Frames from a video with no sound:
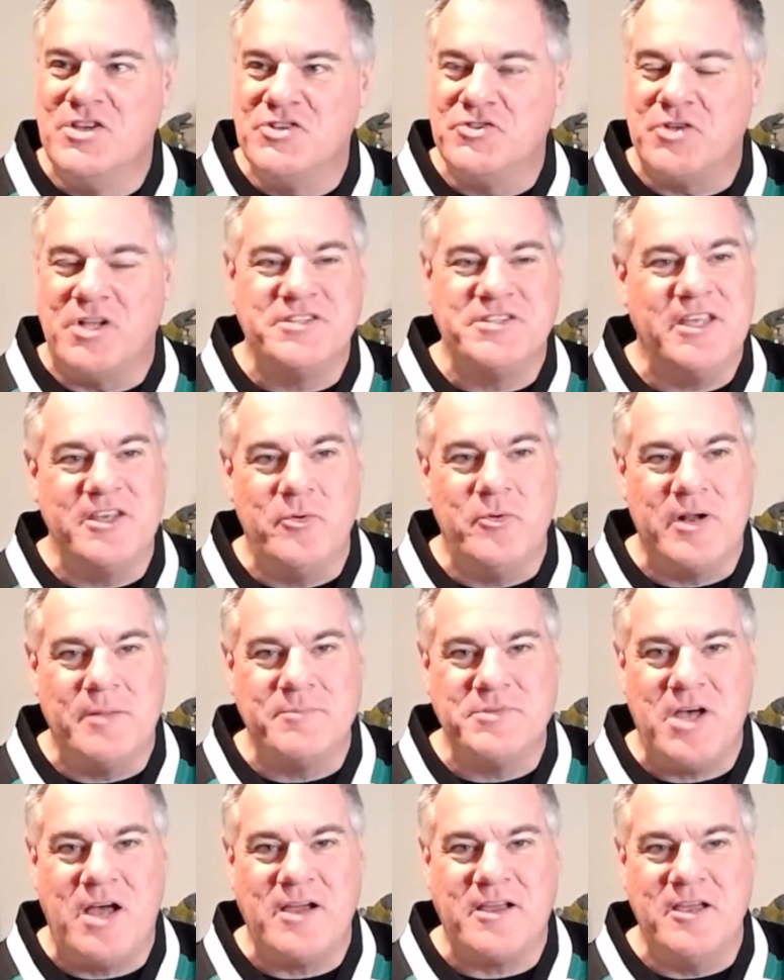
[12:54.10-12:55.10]
So I'll tell you what
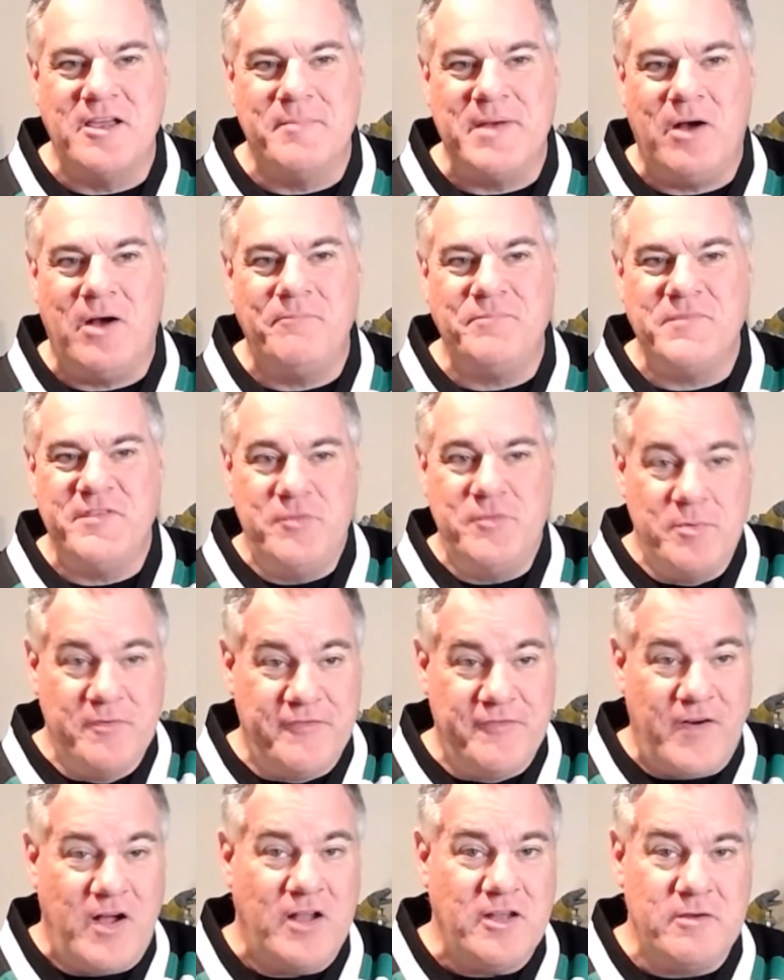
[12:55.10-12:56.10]
I'm talking about. If you've been
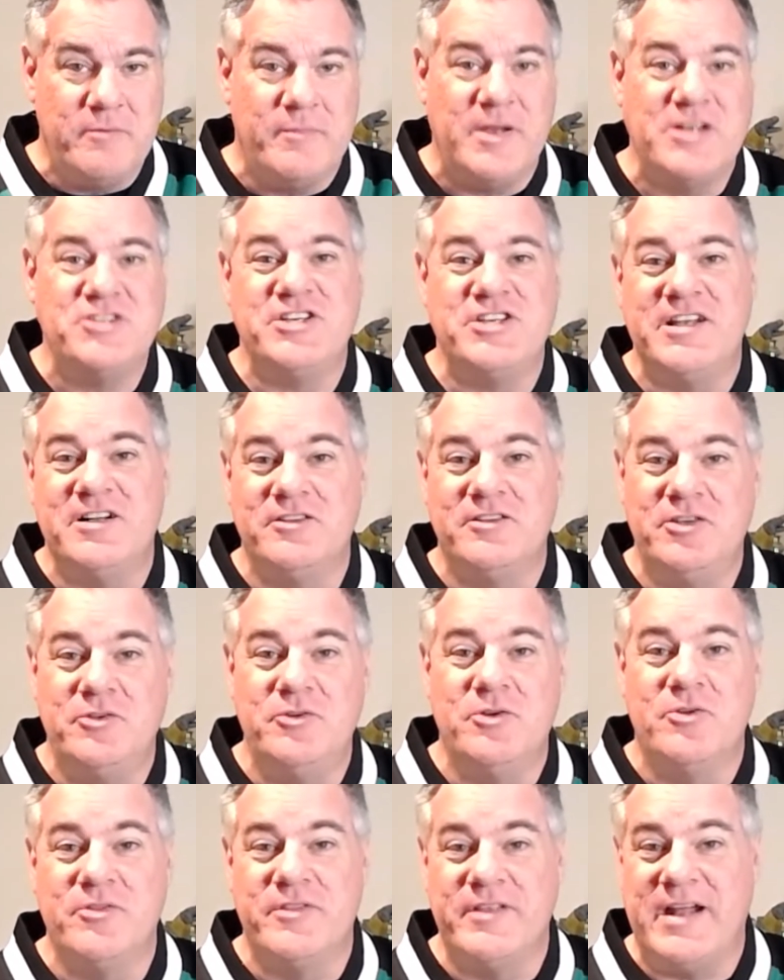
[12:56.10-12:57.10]
following my channel, you
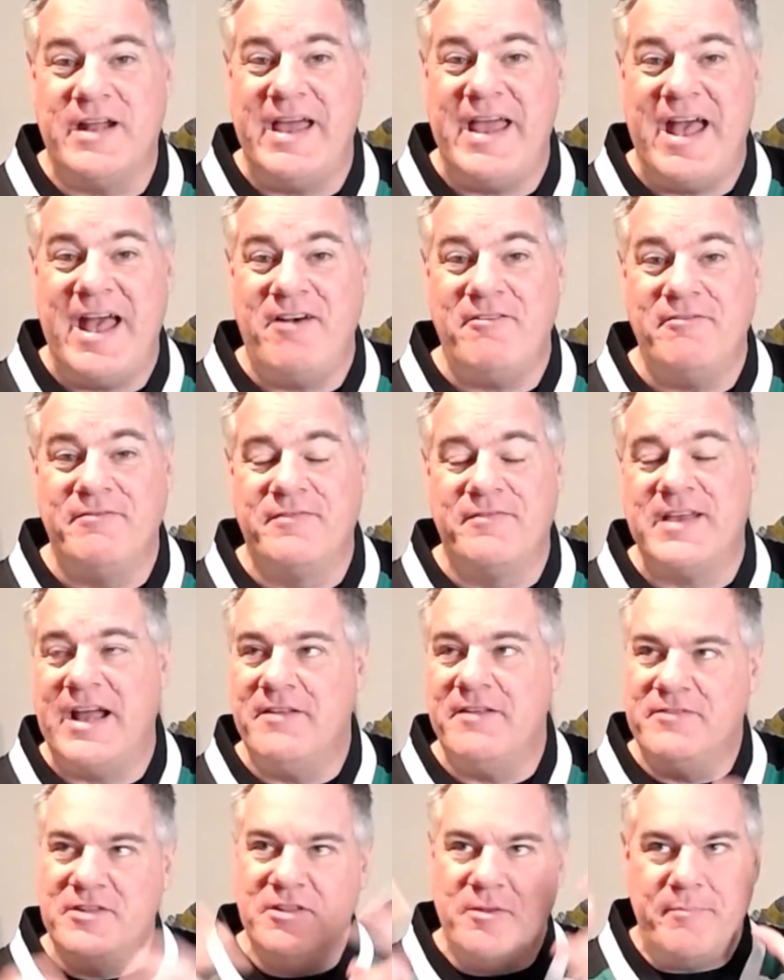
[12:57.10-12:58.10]
know that I have
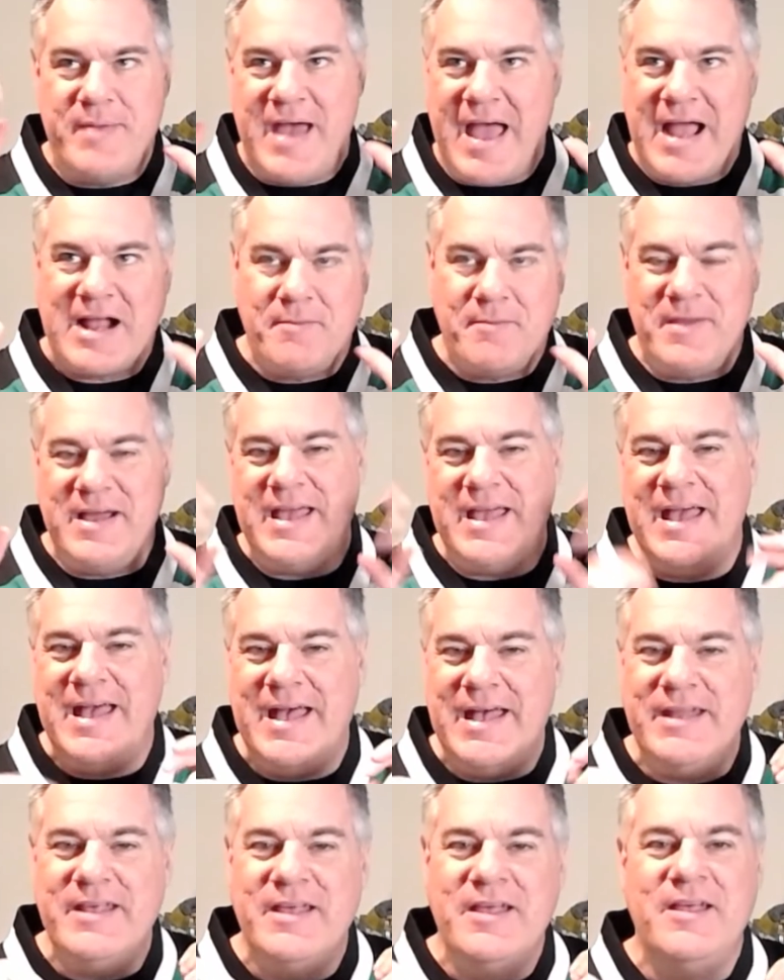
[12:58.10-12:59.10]
kind of in the back of my
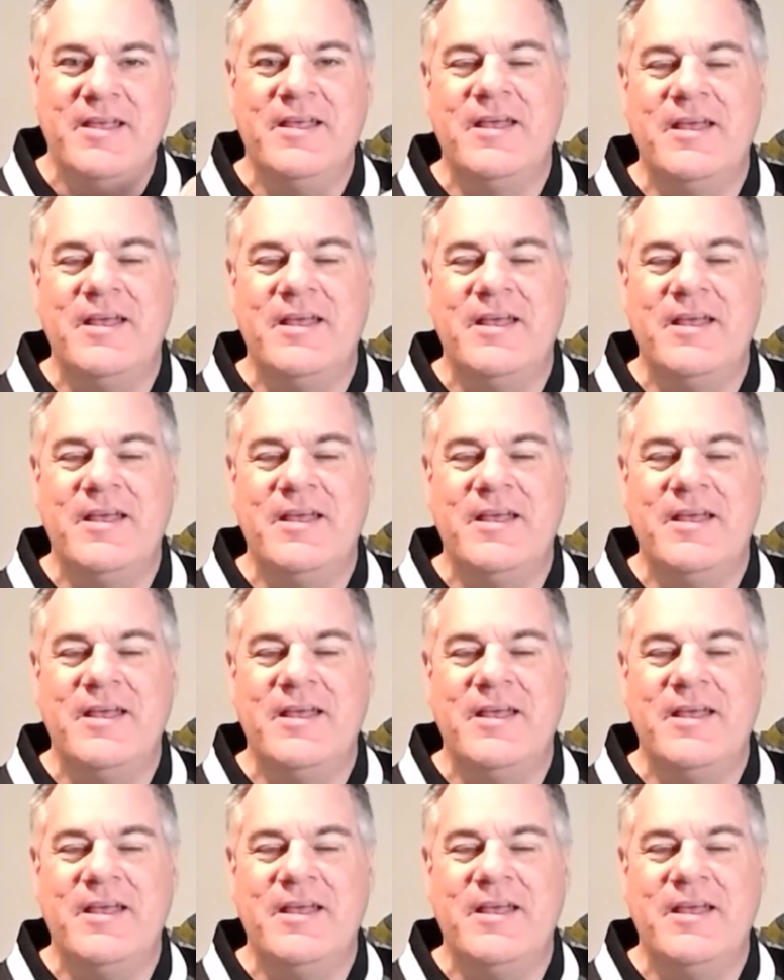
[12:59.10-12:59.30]
head